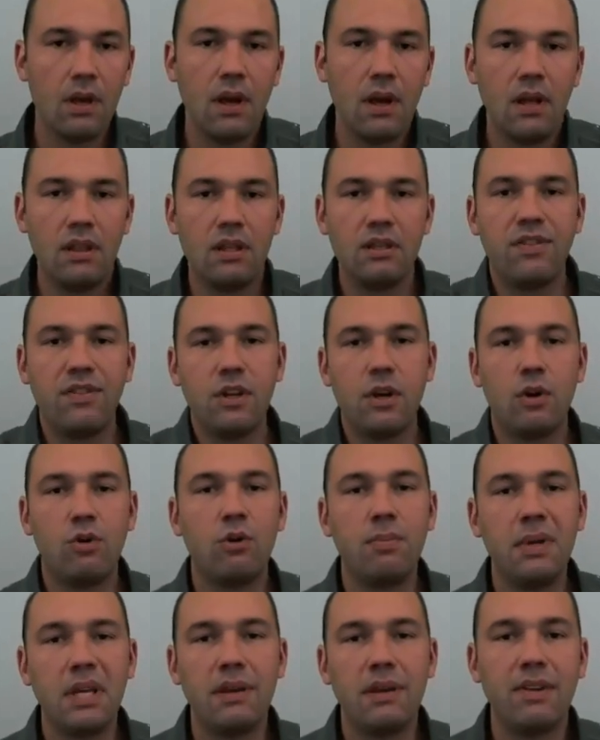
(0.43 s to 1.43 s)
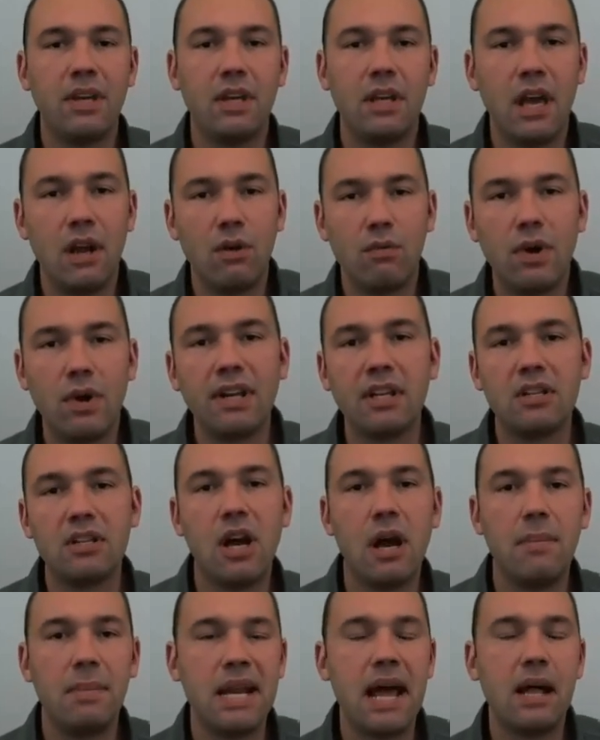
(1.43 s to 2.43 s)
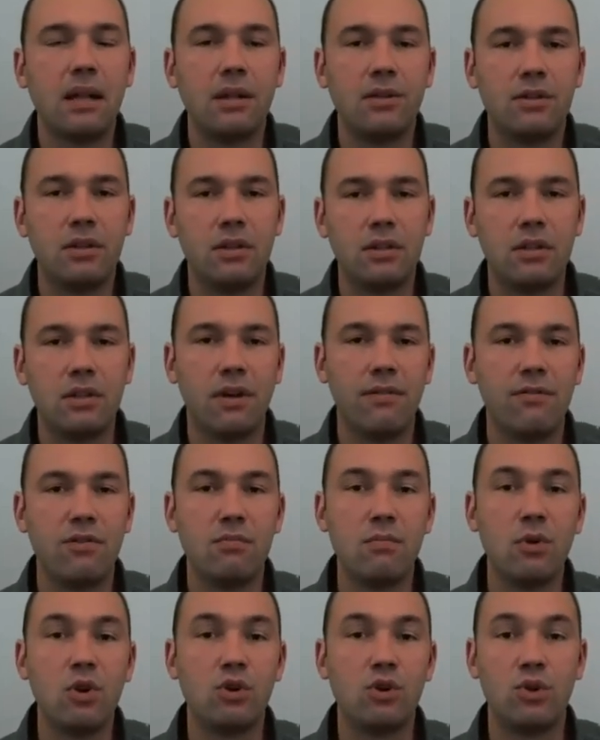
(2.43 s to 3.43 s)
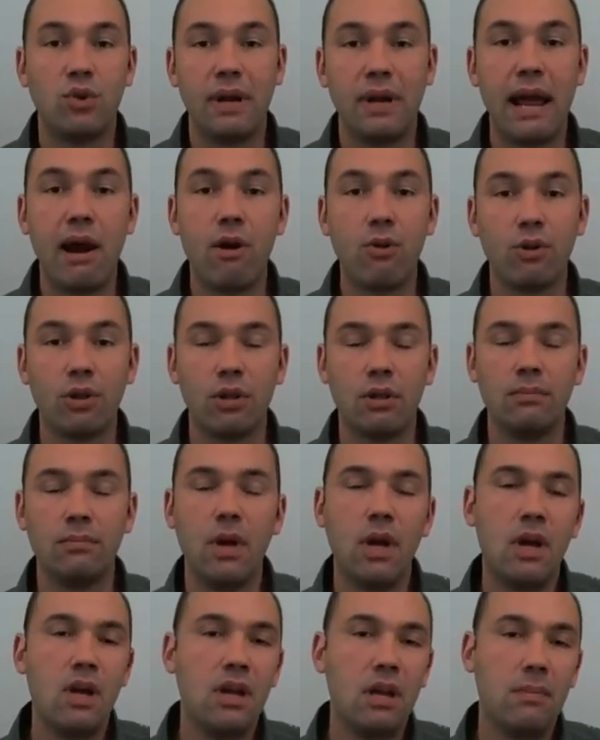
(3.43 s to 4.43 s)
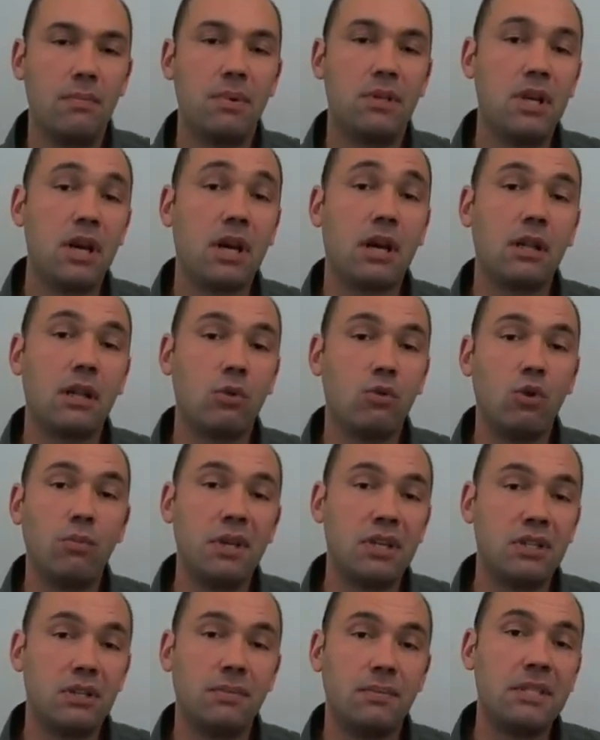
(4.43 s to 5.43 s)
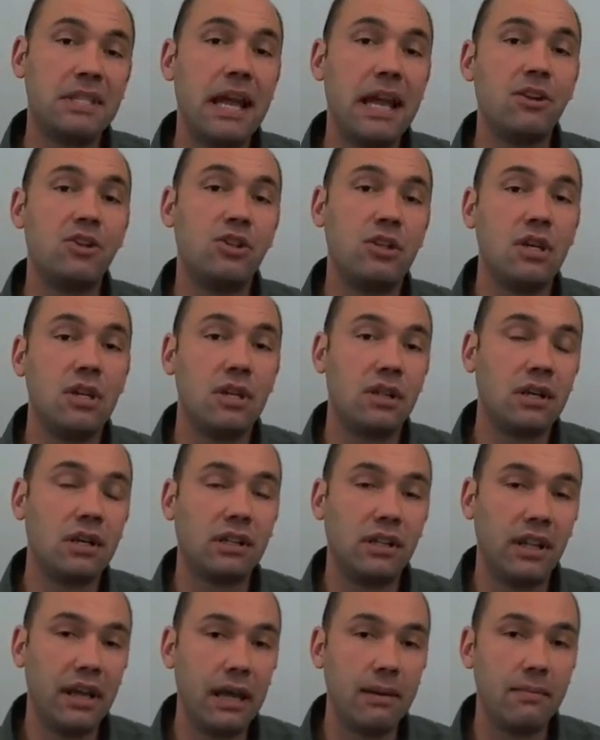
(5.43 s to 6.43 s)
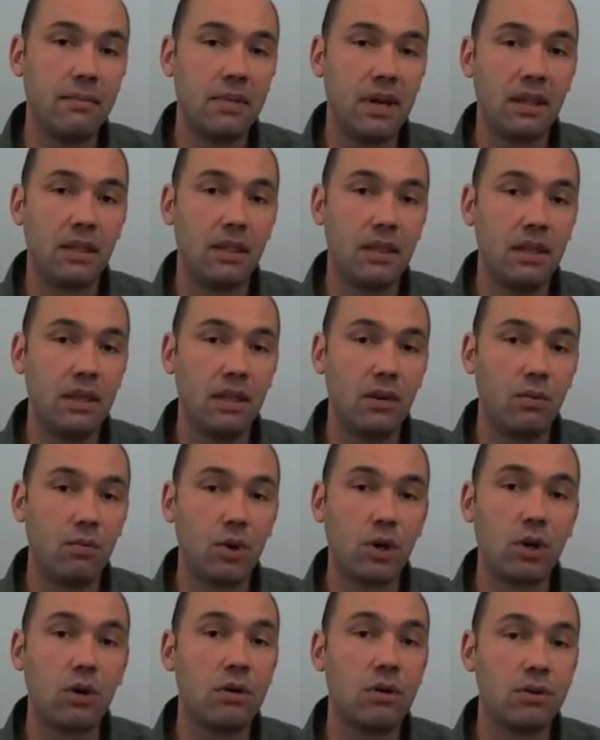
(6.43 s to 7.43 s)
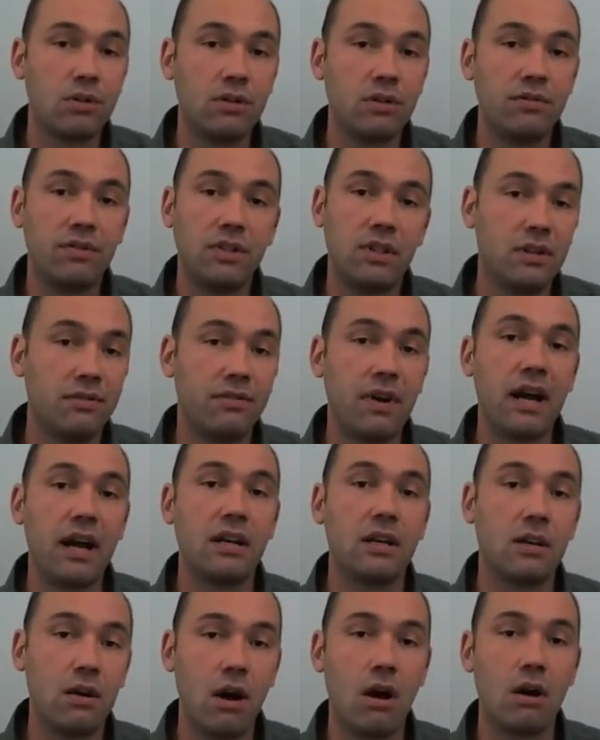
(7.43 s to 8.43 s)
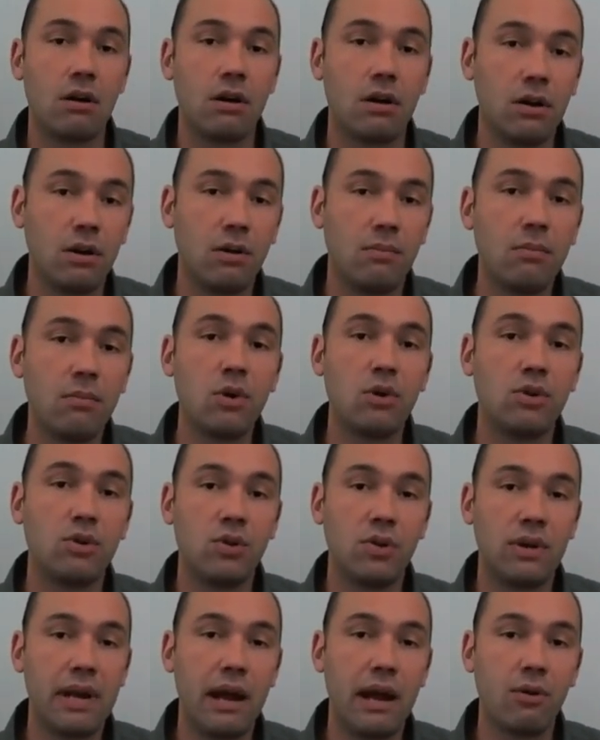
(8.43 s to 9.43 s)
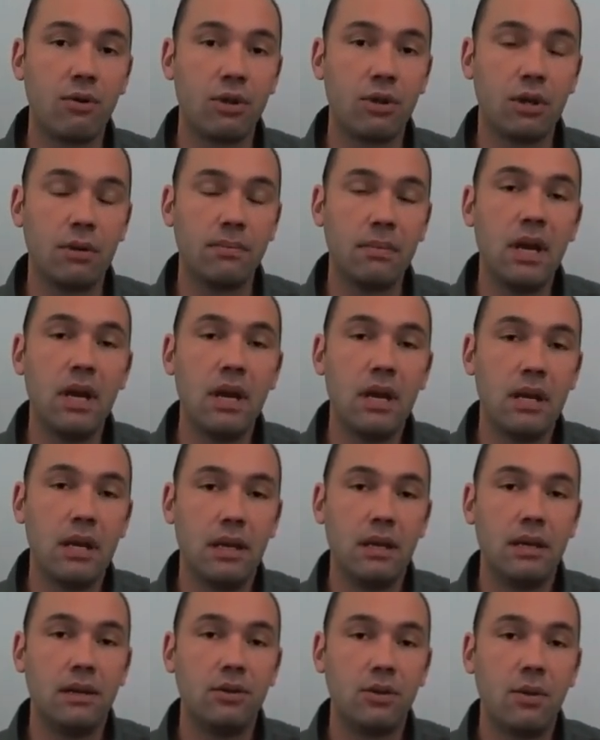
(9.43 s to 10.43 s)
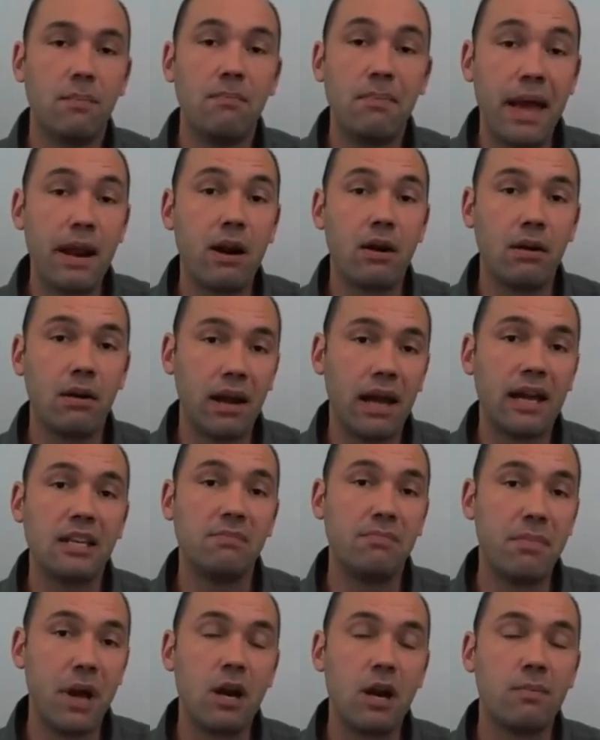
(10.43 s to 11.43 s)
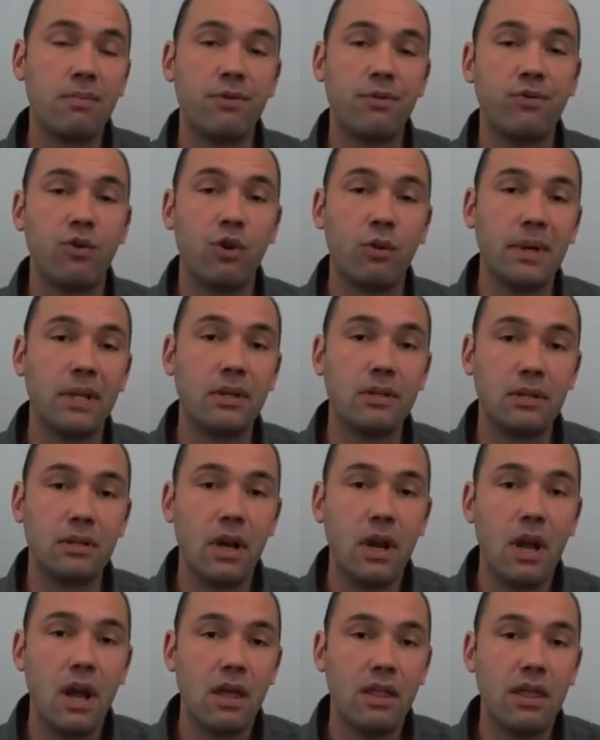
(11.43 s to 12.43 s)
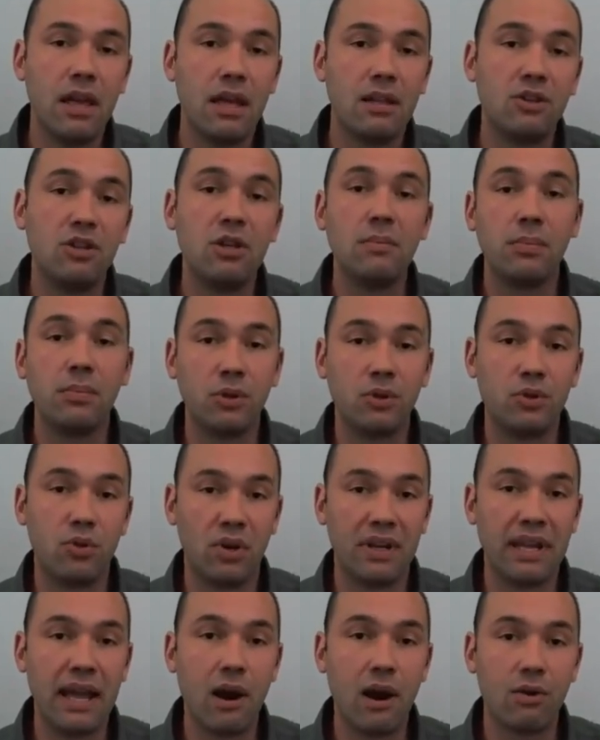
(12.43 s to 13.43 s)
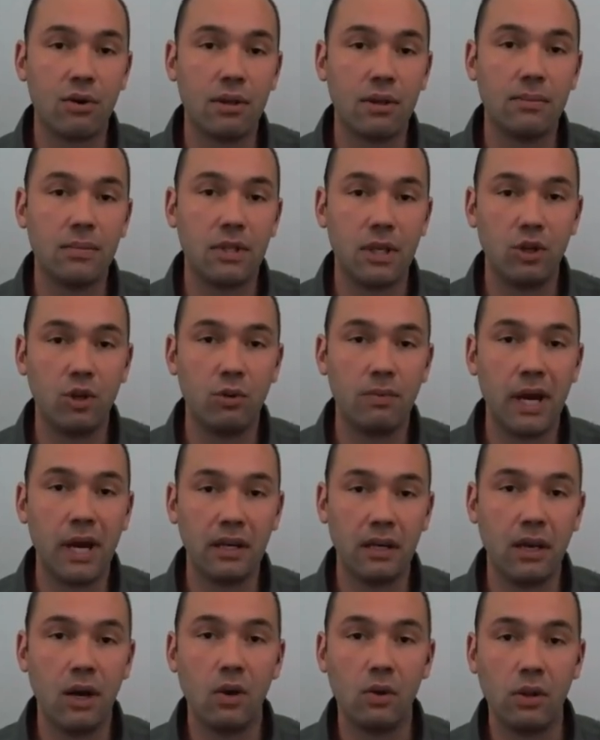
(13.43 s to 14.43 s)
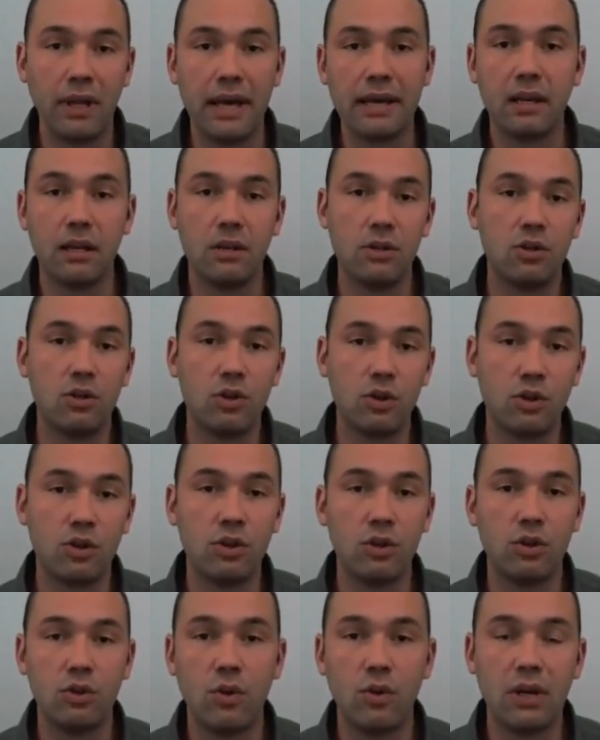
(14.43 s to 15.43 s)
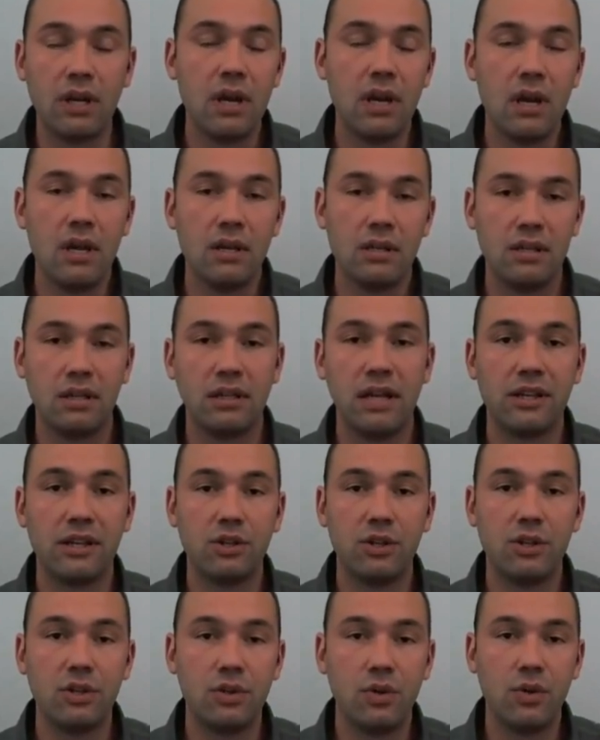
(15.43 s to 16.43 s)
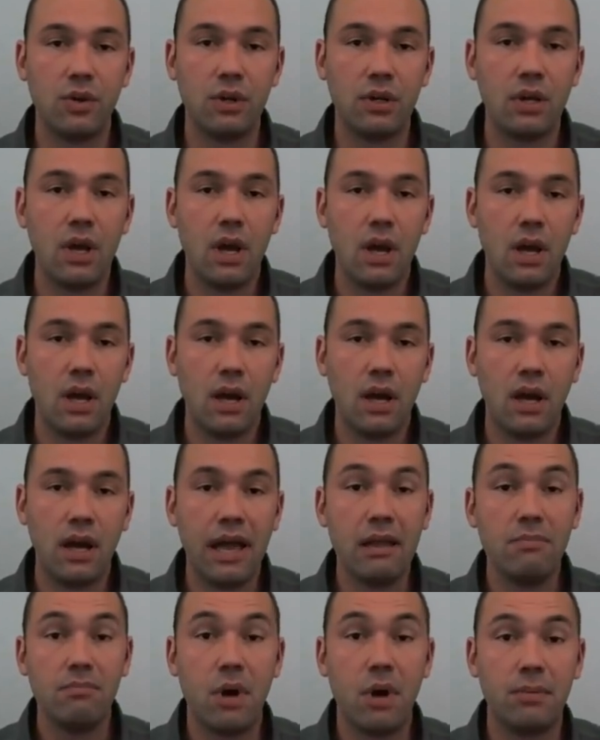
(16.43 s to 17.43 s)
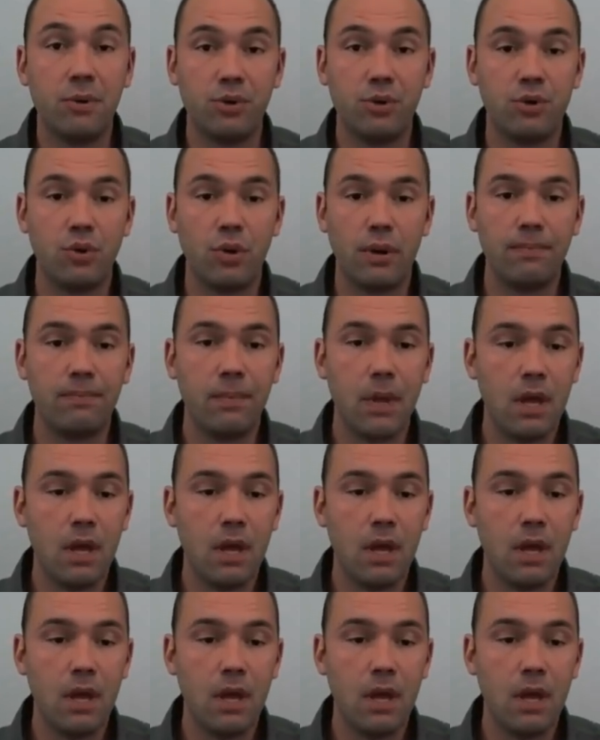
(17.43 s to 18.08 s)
In this video, we'll be giving a running time analysis of the merge sort algorithm. In particular, we'll be substantiating the claim that the recursive divide and conquer merge sort algorithm is better, has better performance than simpler sorting algorithms that you might know, like insertion sort, selection sort, and bubble sort.